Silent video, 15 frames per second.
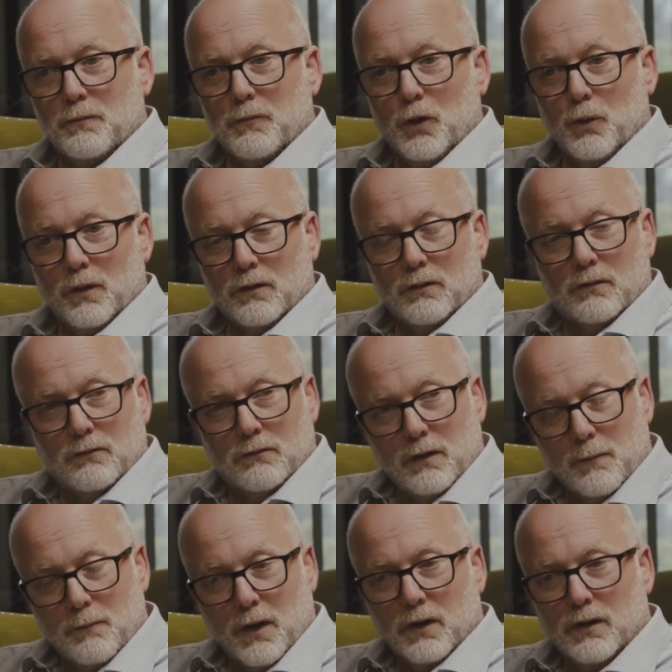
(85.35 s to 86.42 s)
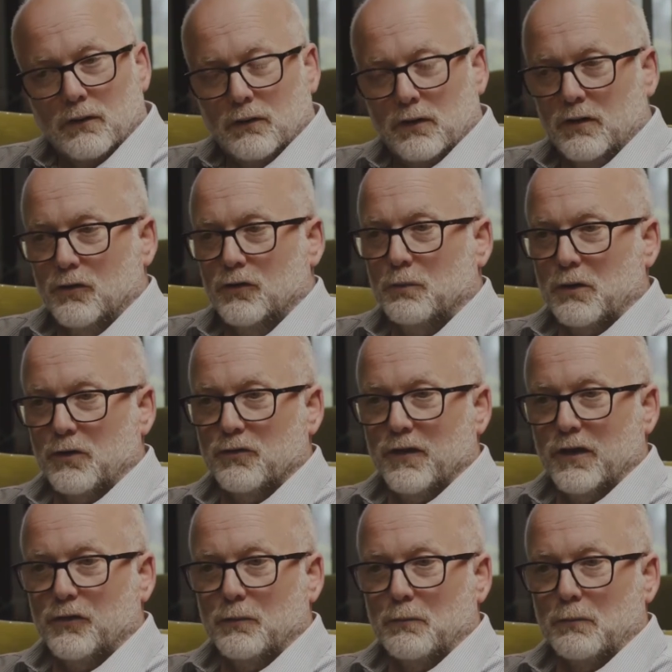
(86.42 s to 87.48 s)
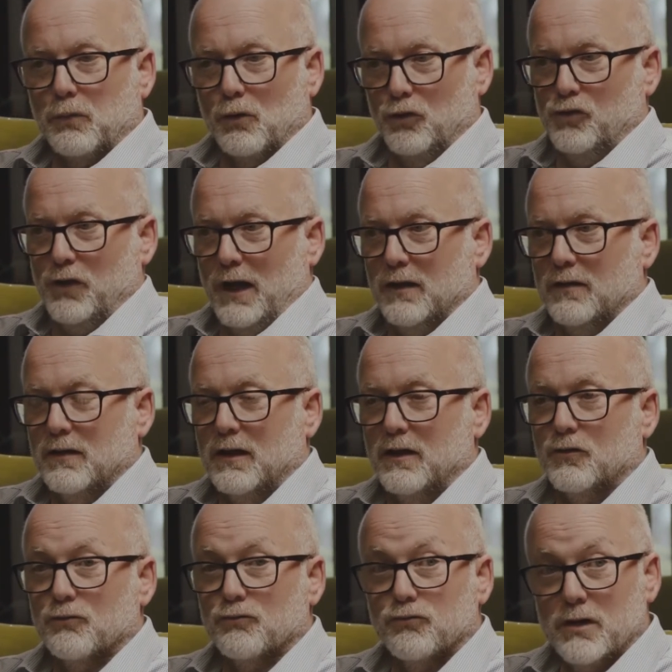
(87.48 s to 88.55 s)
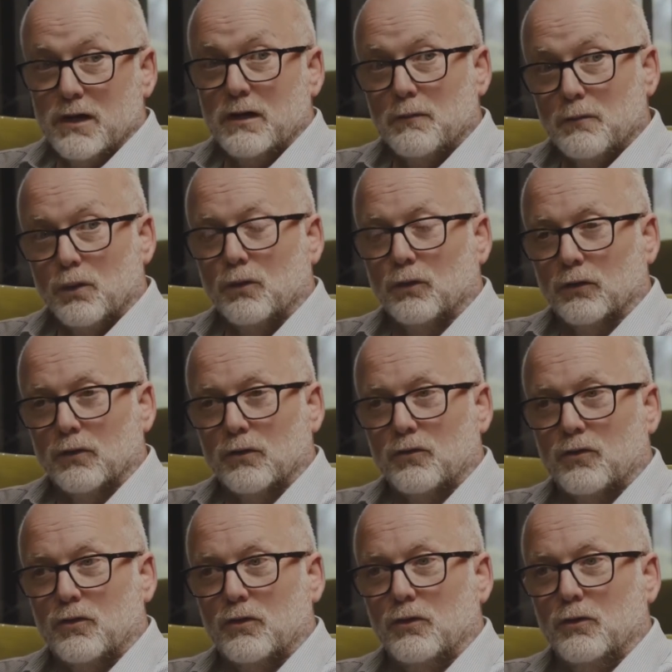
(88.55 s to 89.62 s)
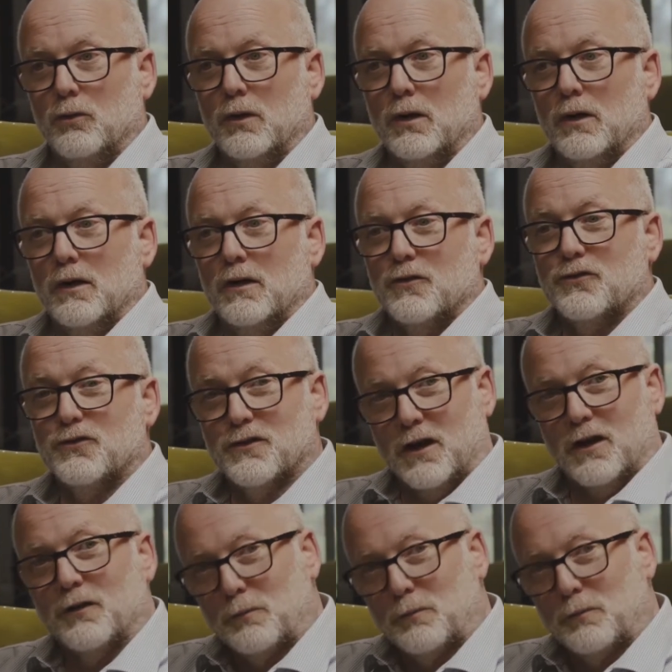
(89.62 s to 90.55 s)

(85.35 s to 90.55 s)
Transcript: who are embarking on a digital preservation project, it's really important to start the